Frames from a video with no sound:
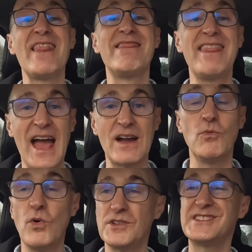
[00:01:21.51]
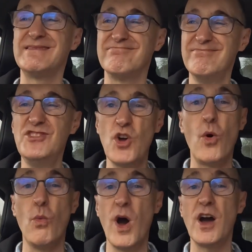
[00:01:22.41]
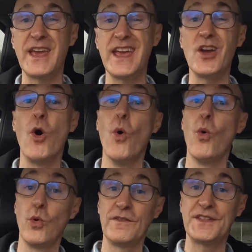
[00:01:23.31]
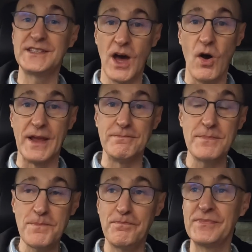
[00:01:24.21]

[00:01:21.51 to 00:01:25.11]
that was not working all of the time.